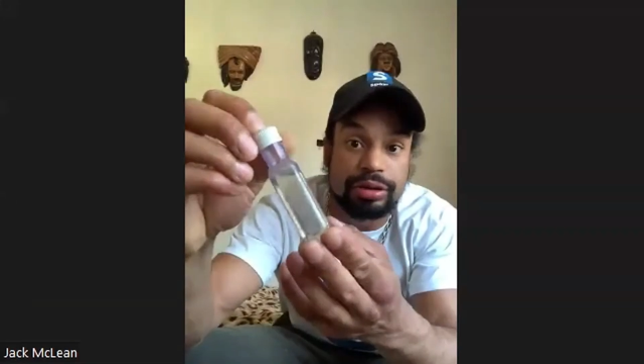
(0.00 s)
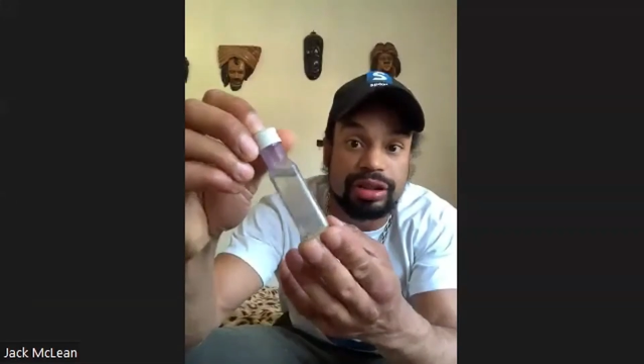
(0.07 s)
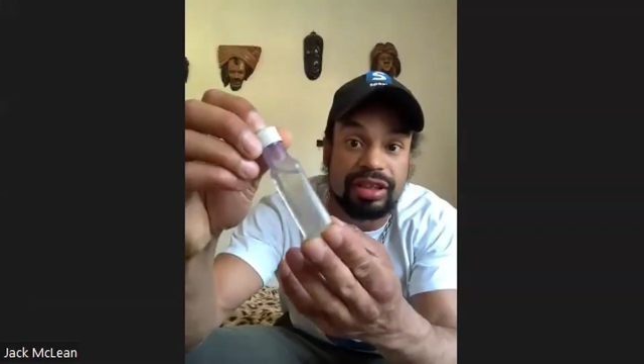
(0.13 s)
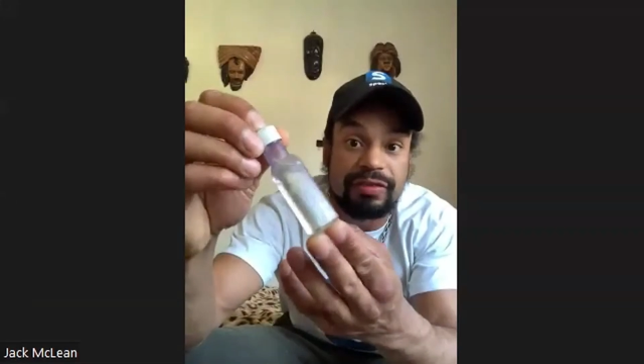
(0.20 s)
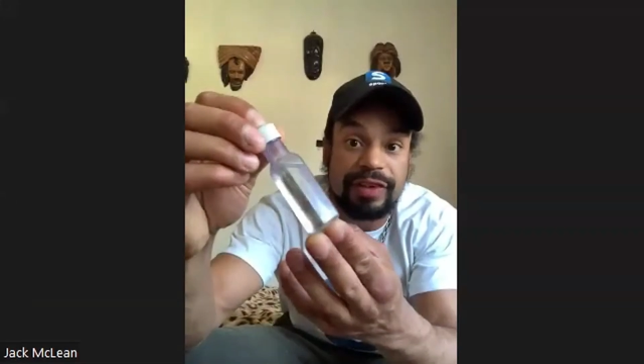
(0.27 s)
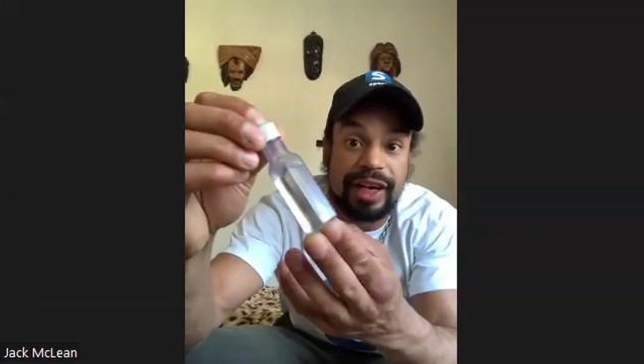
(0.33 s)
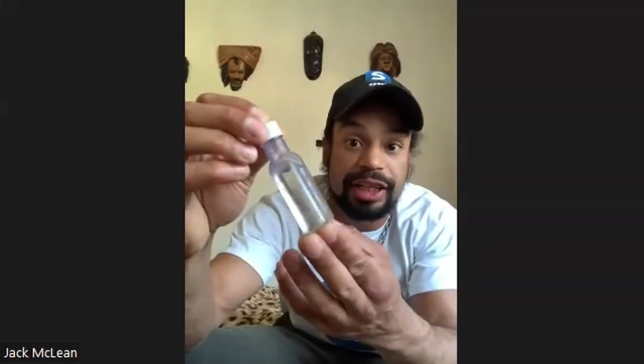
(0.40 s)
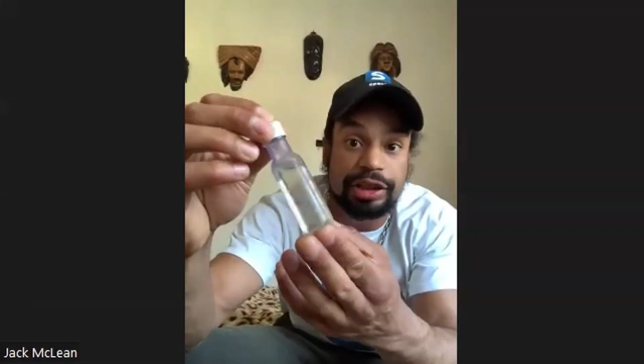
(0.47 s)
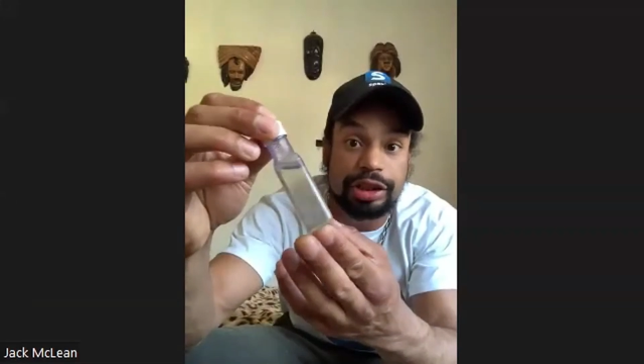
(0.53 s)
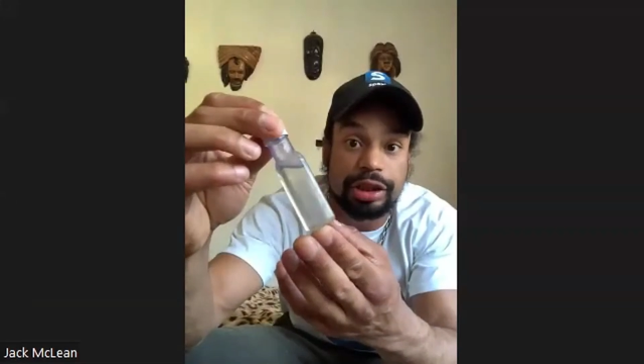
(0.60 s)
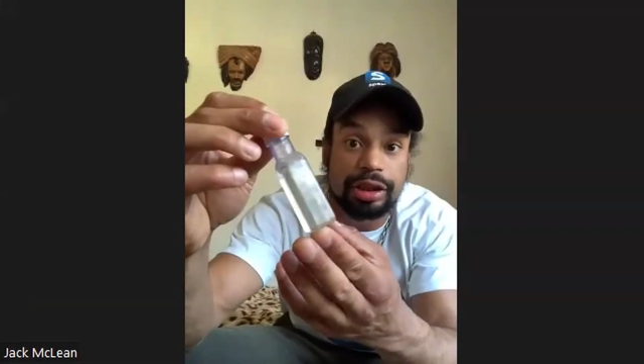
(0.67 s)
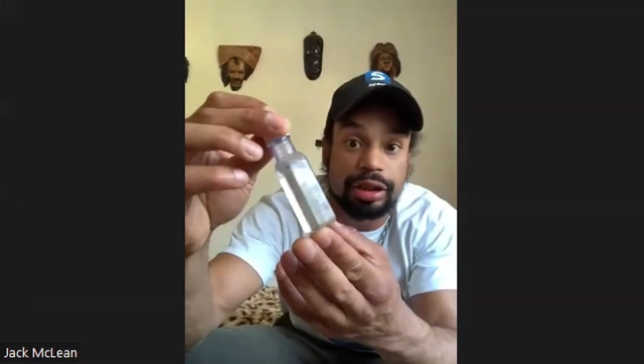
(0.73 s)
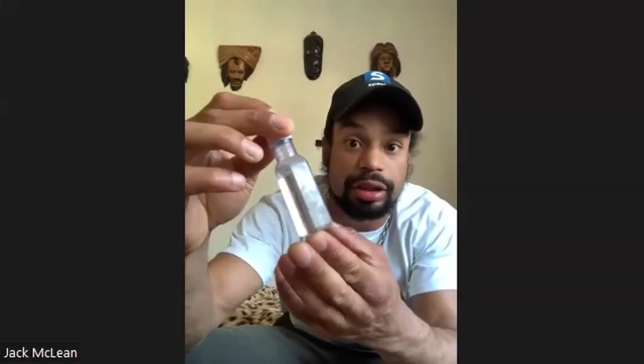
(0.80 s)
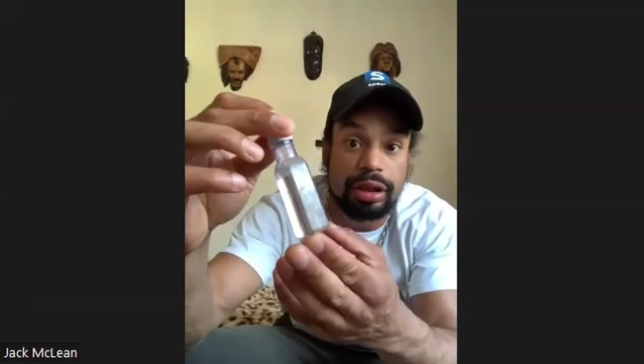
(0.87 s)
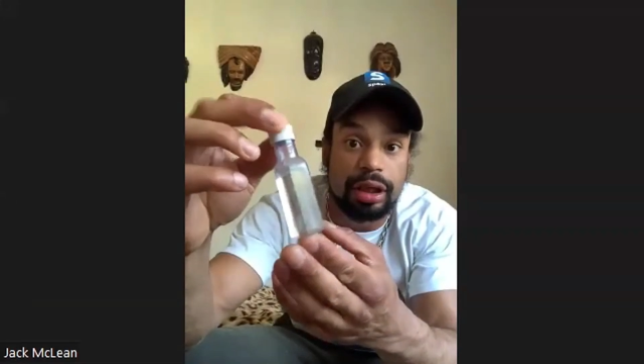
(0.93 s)

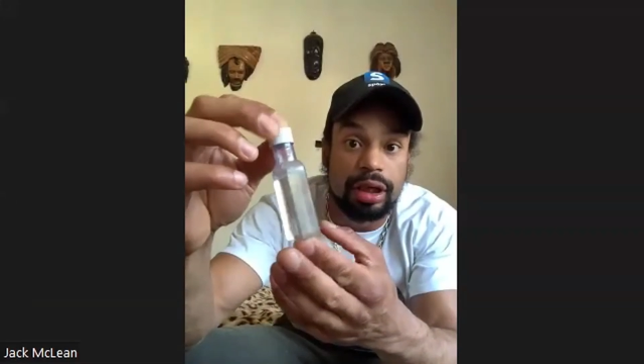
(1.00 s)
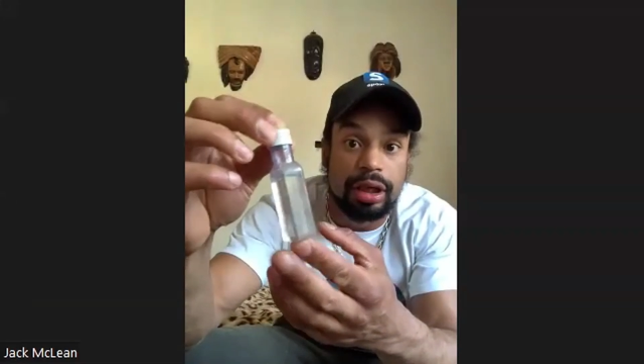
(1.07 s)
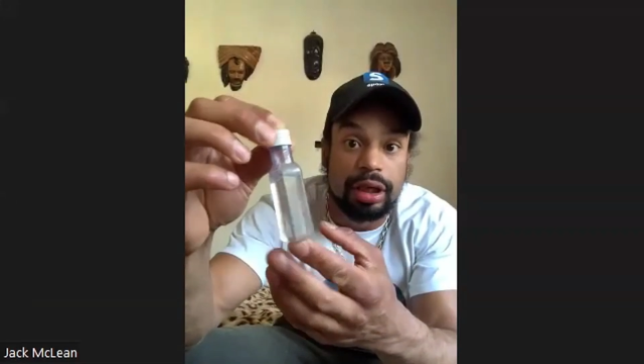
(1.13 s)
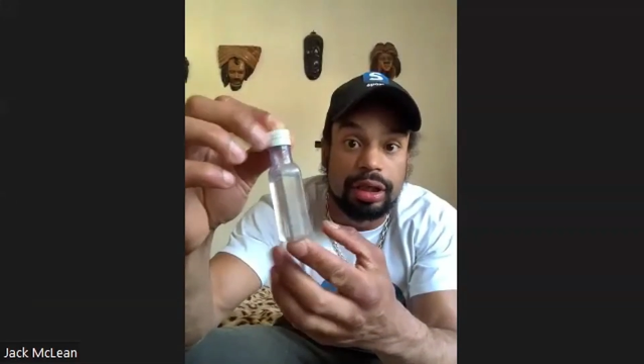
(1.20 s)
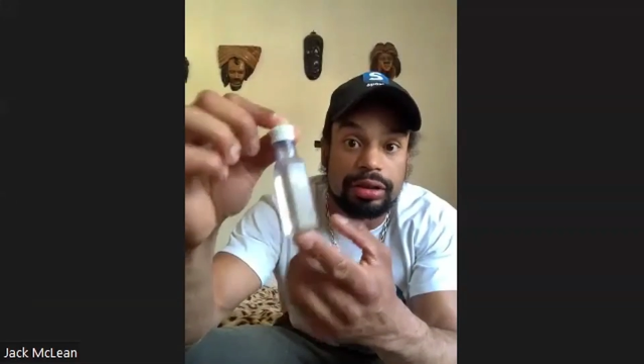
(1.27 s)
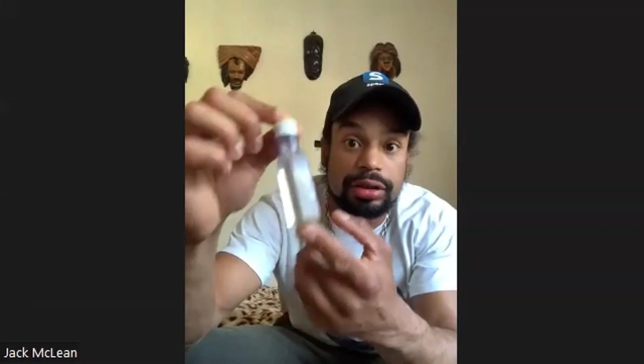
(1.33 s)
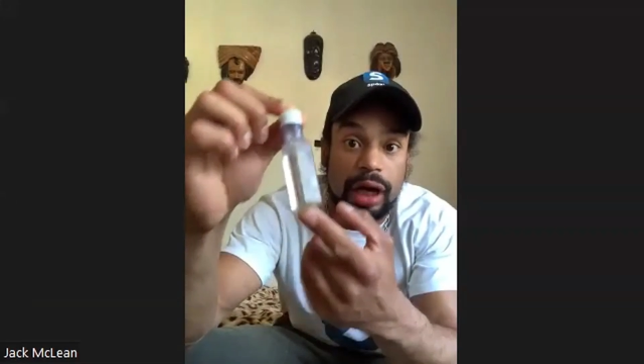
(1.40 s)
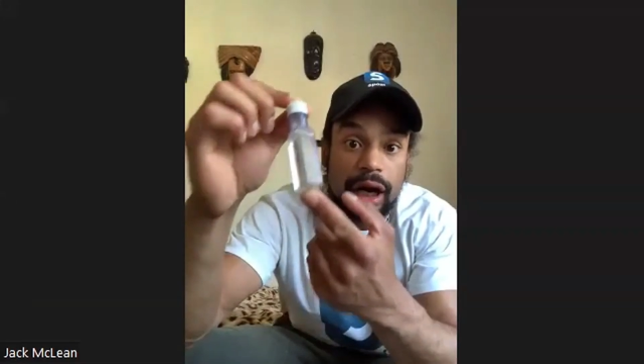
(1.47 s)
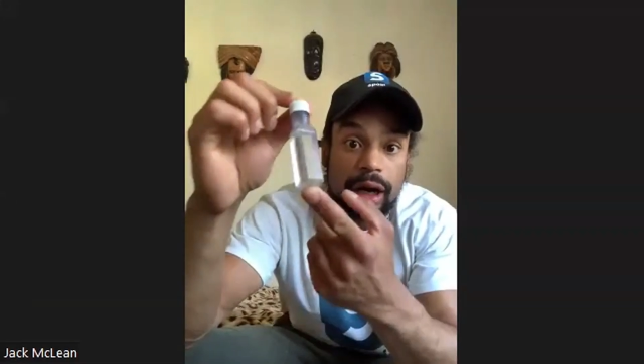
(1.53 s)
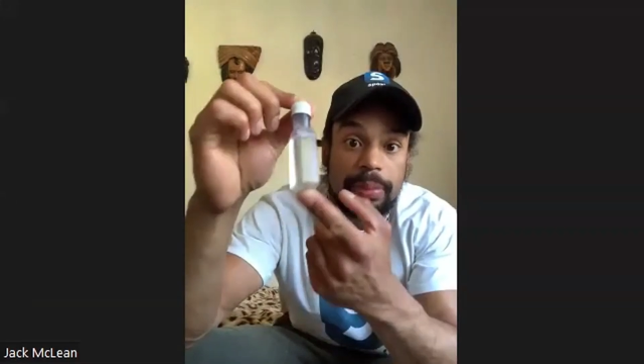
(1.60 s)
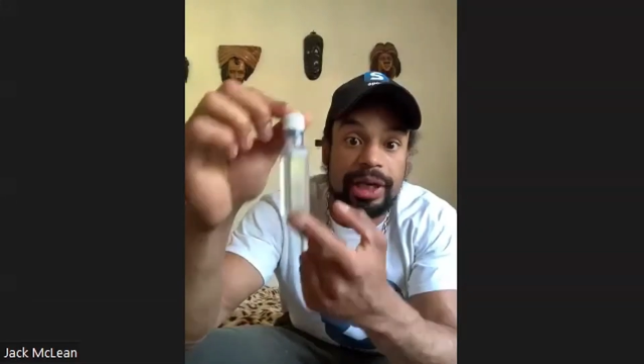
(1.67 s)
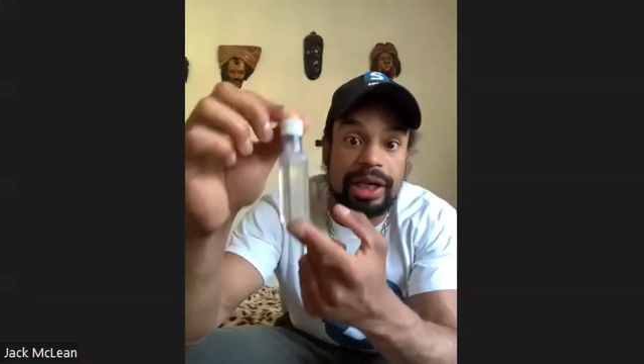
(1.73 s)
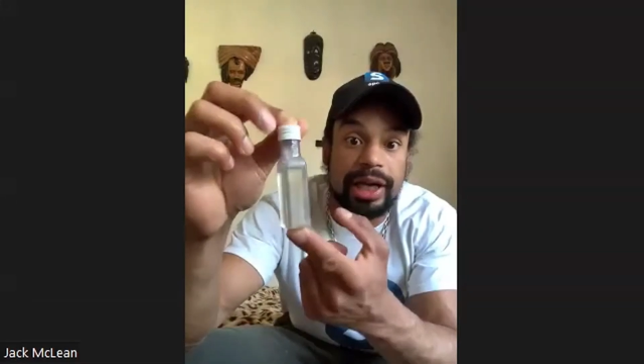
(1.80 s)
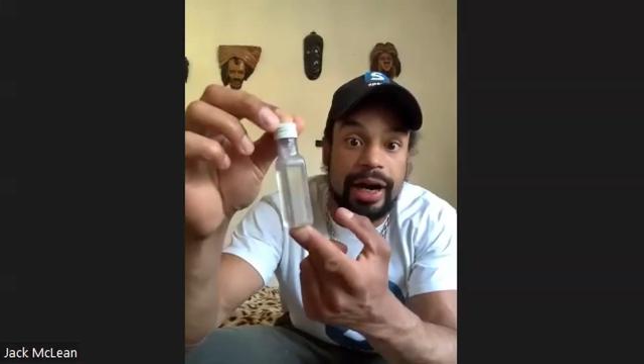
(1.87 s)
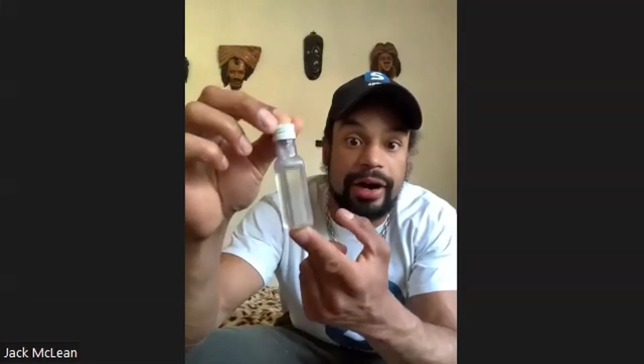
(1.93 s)
convention. So I'll
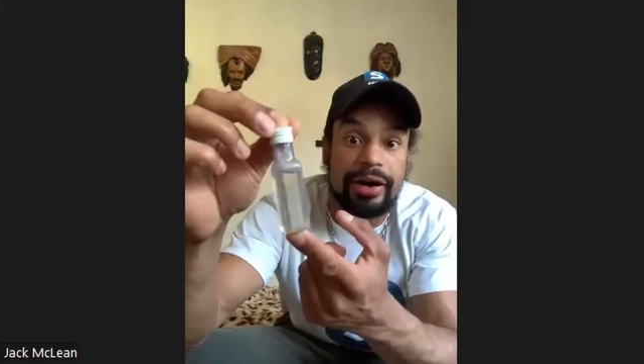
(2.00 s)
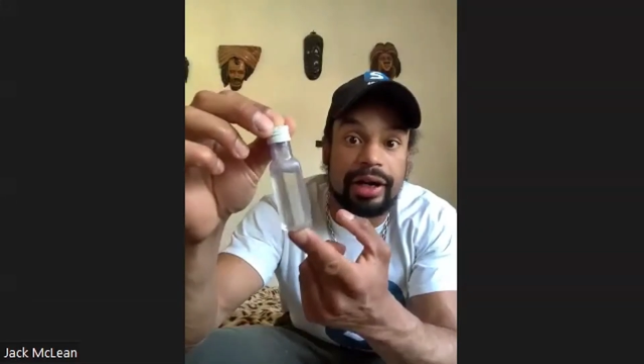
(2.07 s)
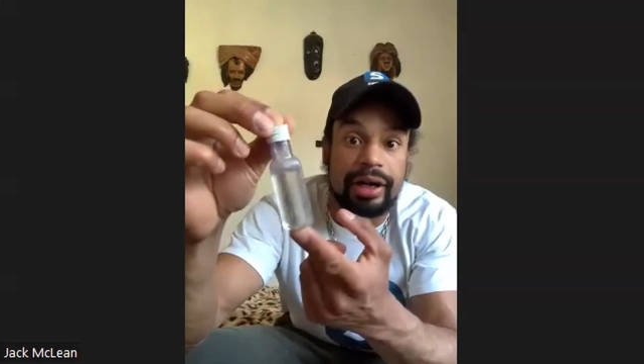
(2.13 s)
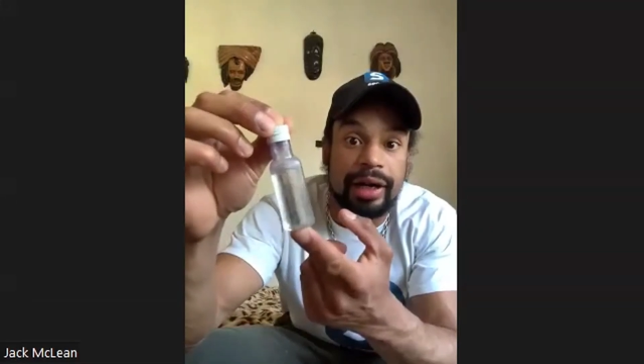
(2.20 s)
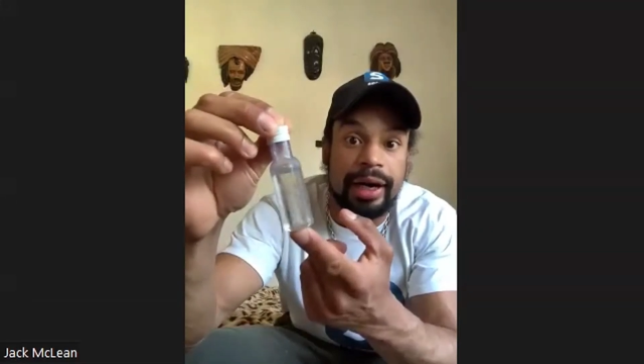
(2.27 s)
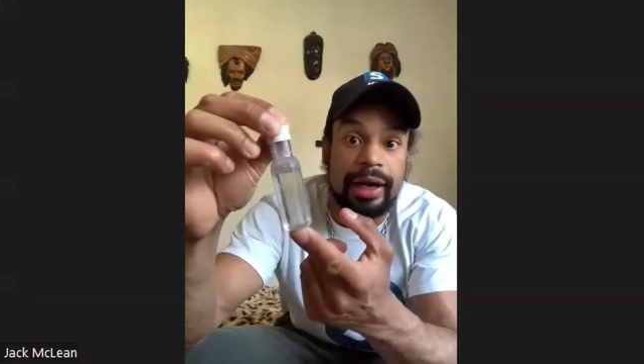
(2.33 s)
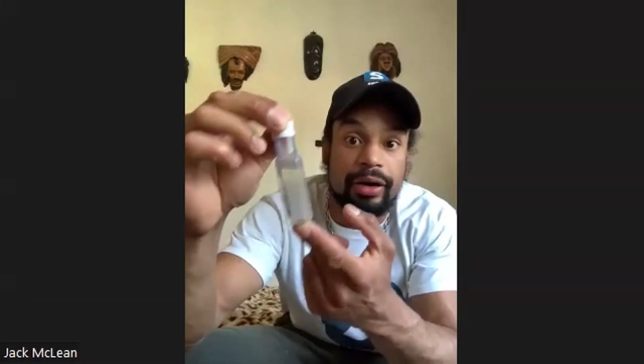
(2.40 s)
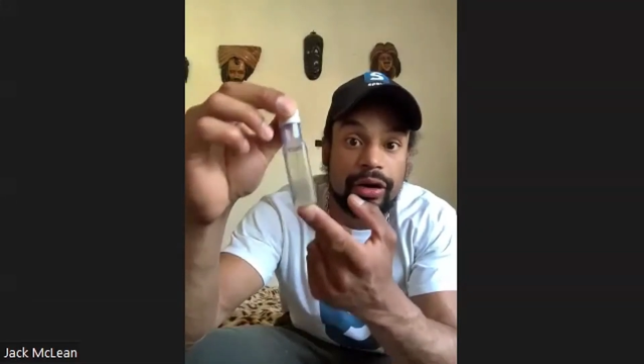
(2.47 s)
be carrying that